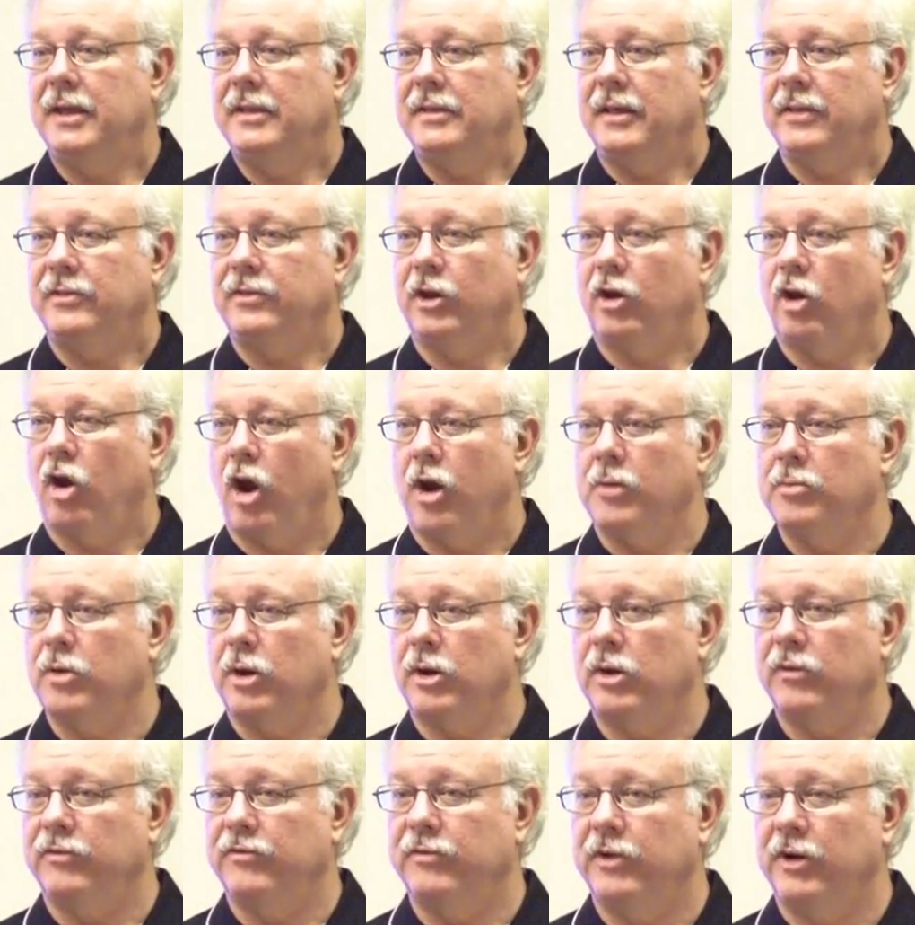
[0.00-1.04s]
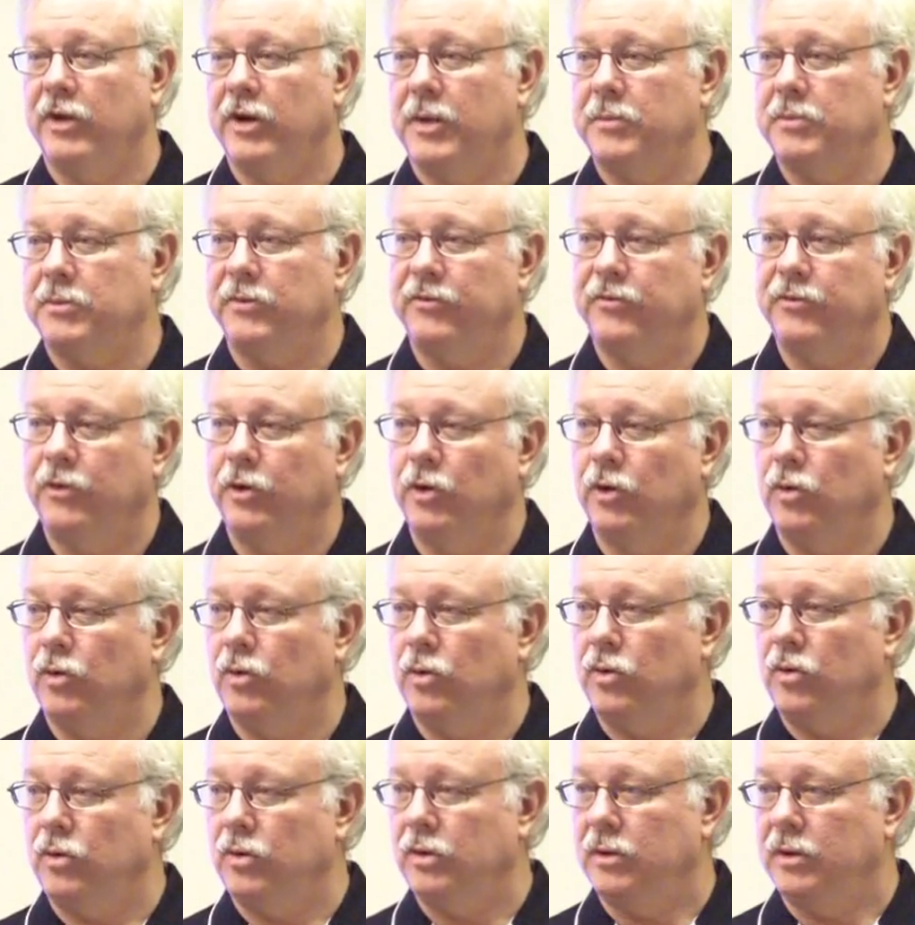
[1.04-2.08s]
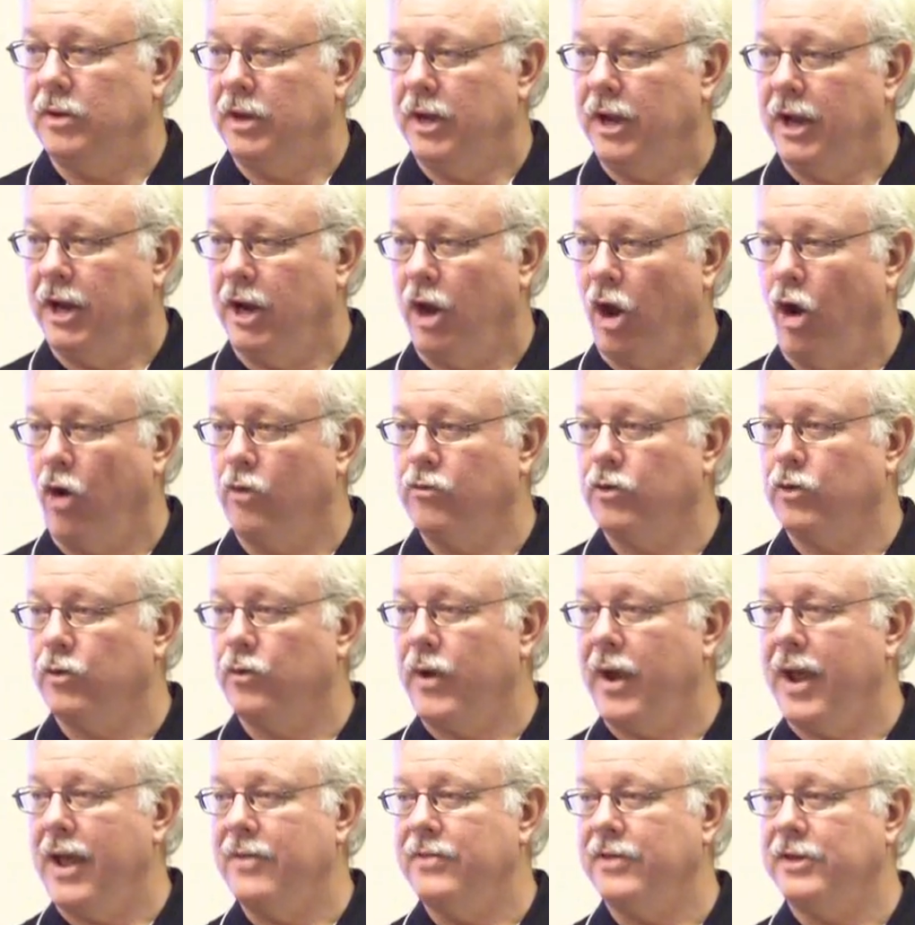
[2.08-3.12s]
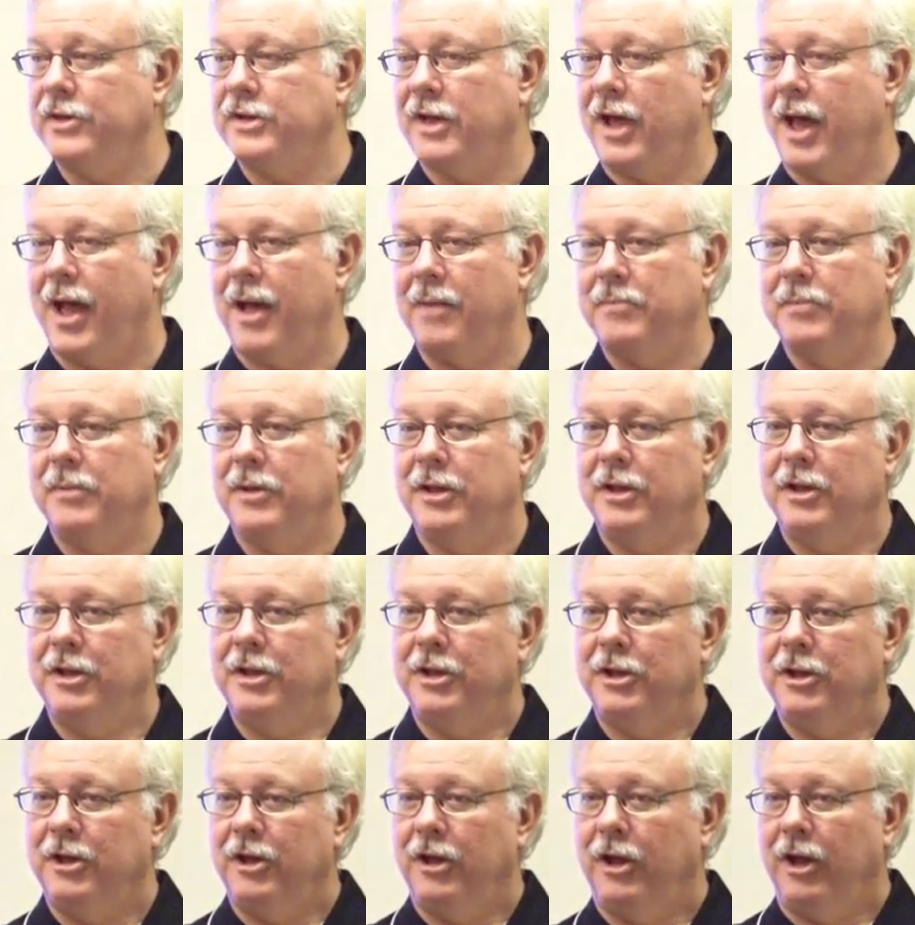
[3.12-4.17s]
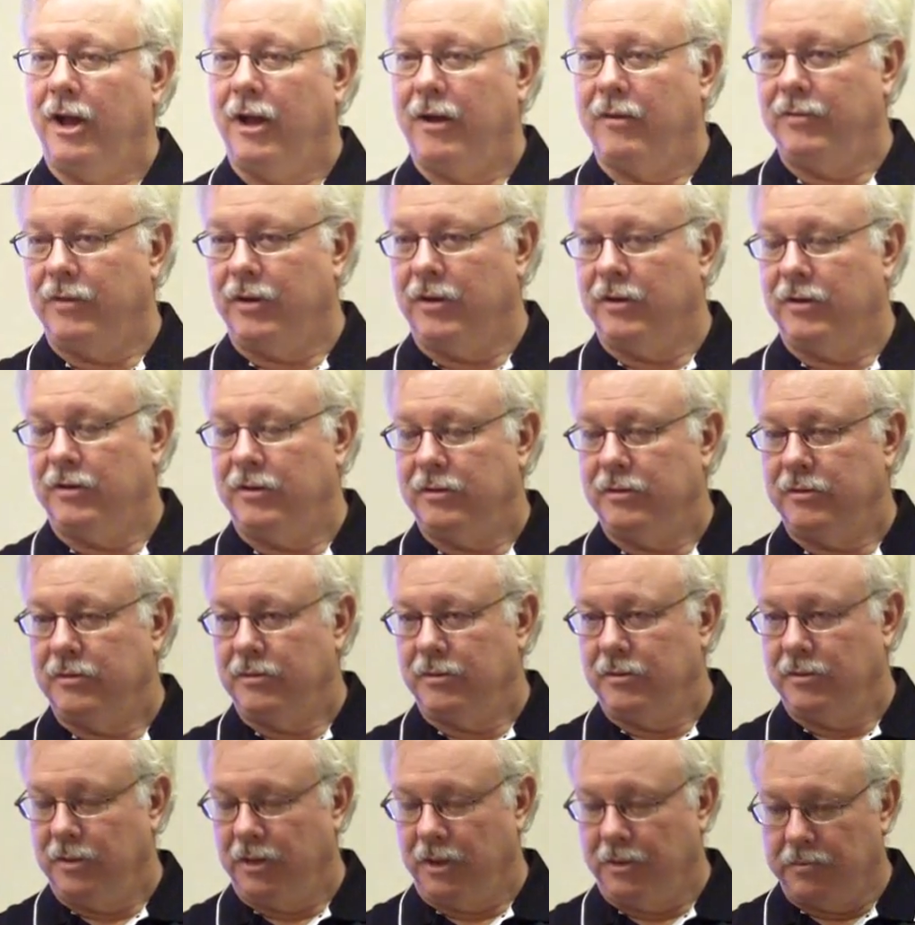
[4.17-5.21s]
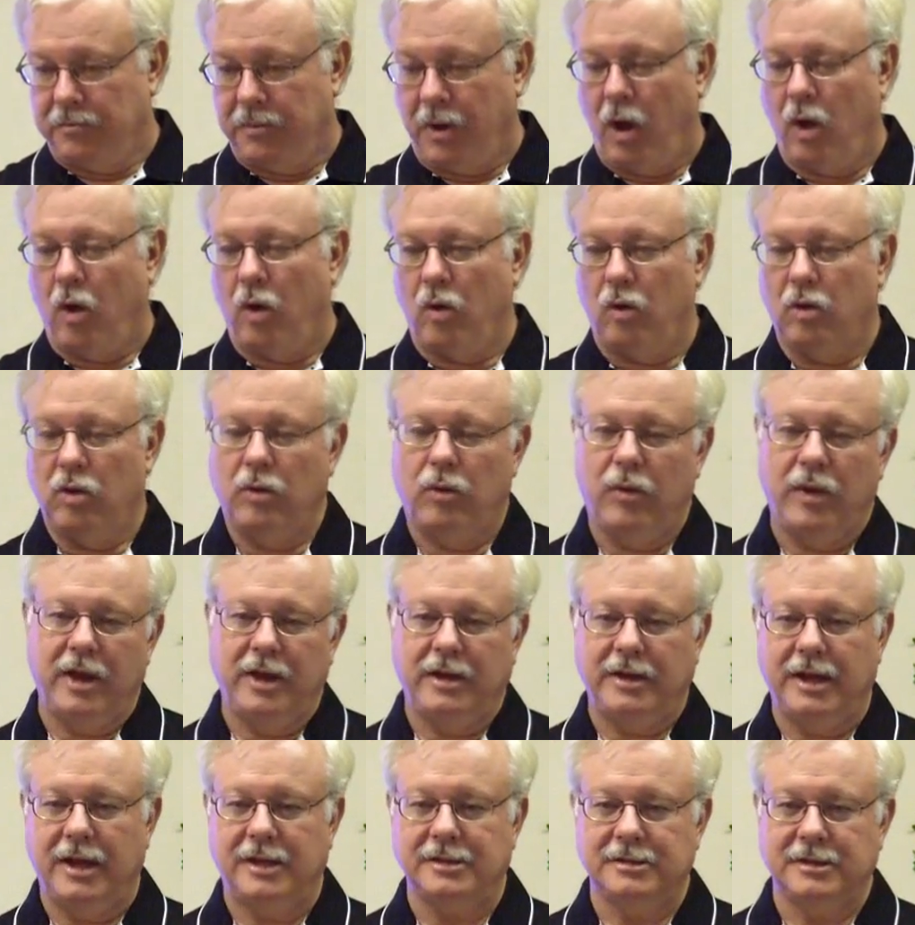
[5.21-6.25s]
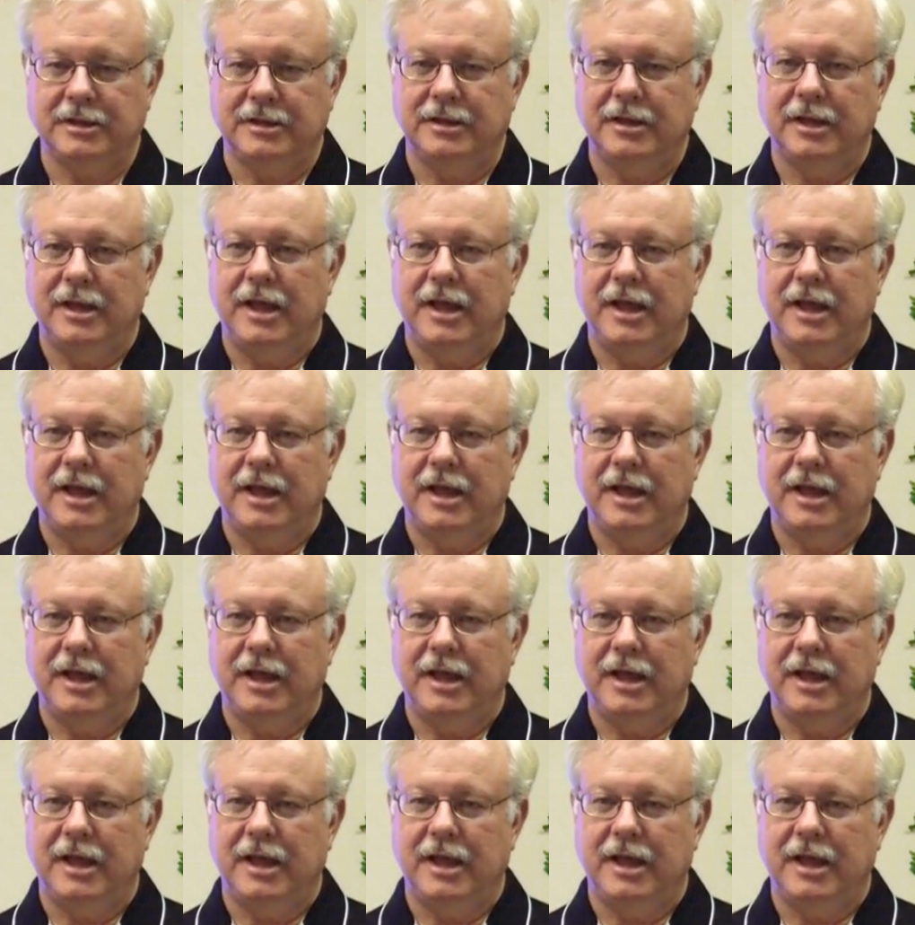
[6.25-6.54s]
that the carburetor filled up with fuel and overran the top of the bowl the way it does it,